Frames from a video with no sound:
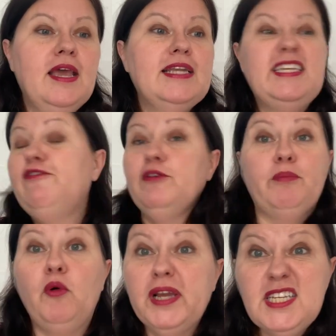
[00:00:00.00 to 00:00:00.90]
Different
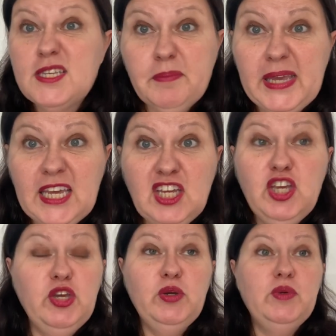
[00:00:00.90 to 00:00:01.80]
points are being
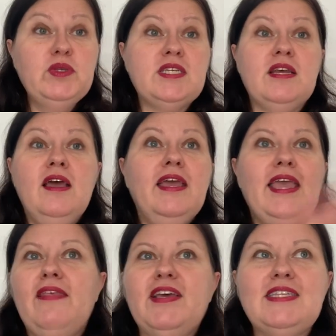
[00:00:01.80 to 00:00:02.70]
used.
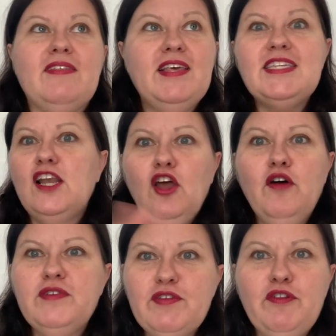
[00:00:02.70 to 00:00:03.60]
Yeah, there's a lot
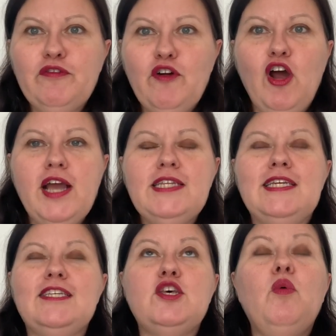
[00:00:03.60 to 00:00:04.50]
of different
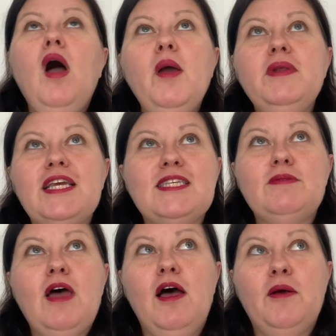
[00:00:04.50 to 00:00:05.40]
varieties. So what I would
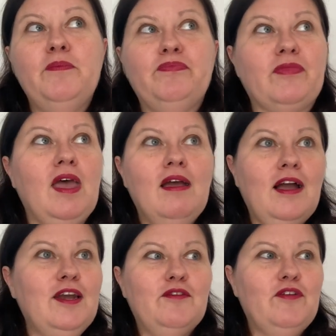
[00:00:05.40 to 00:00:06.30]

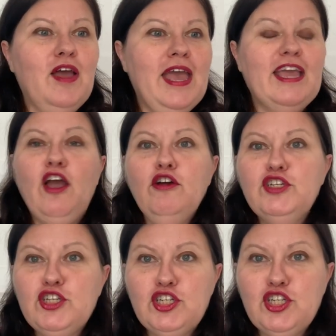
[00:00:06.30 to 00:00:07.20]
kind of encourage
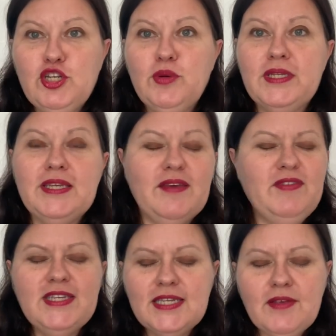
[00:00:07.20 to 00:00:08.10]
you to do is, if
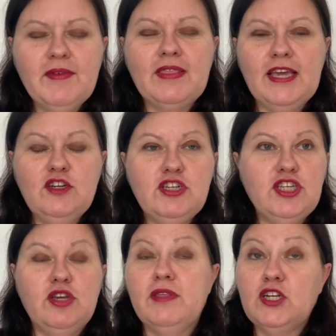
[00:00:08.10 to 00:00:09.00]
this is something that interests
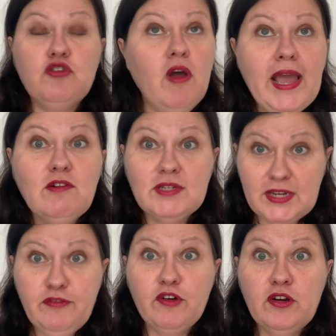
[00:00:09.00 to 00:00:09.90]
you, then try out
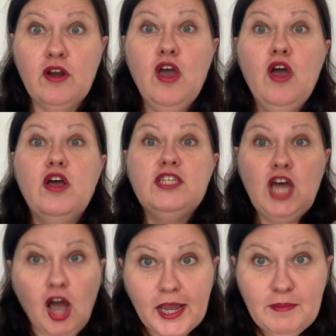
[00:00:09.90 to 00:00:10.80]
different
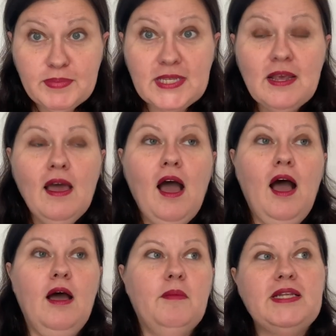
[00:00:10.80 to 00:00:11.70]
types
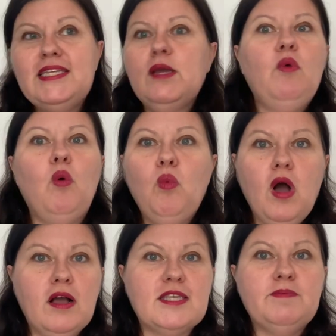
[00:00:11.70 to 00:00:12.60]
and see what
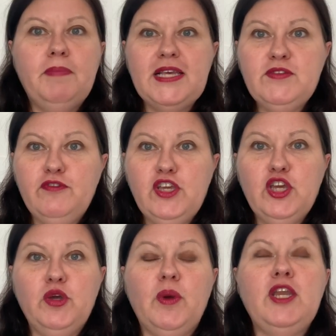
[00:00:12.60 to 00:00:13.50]
works best for
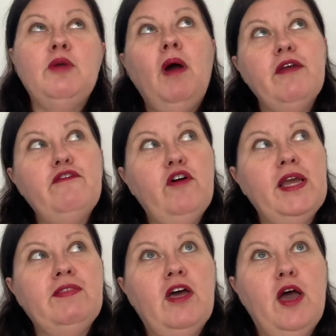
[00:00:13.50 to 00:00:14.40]
you. And you might
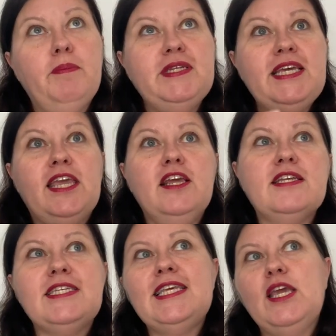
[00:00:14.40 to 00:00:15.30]
find that a particular
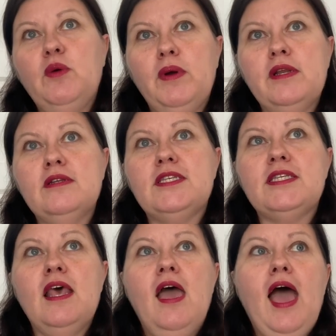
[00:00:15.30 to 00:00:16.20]
sequence
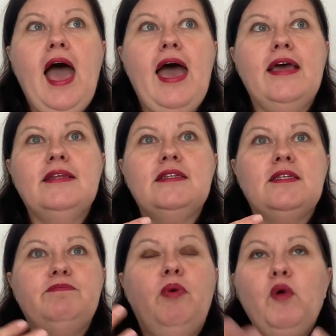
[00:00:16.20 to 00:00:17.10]

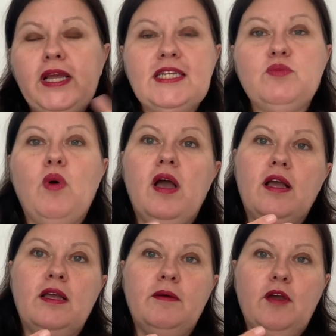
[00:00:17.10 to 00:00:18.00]
and points
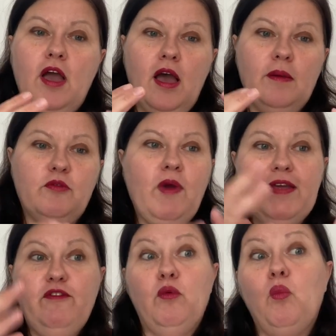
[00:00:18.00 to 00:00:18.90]
work
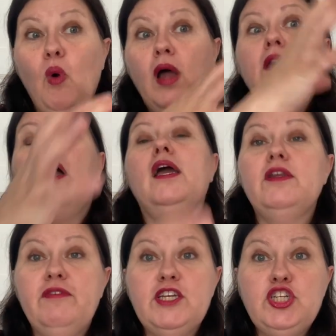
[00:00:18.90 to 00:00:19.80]
great for one kind
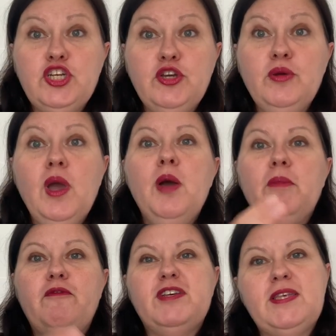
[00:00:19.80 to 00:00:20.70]
of issue,
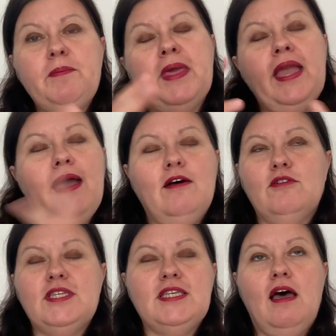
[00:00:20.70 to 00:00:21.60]
but for something
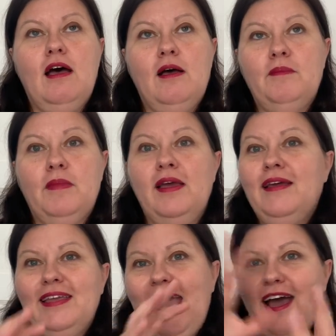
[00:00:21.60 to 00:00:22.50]
else,
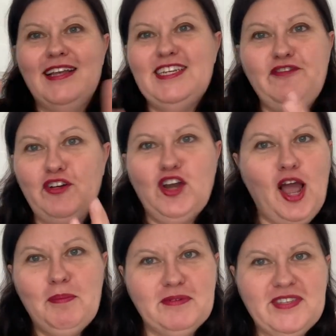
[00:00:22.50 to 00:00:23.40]
a different
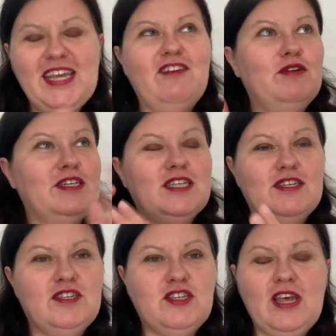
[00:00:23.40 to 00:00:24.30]
type of sequence
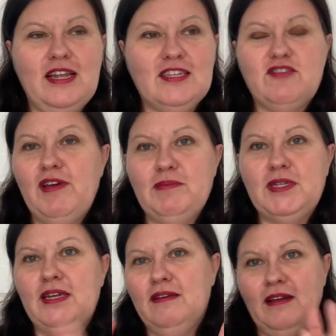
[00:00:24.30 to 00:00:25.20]
and script
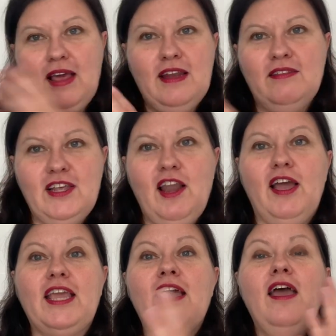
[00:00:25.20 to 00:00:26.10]
and the like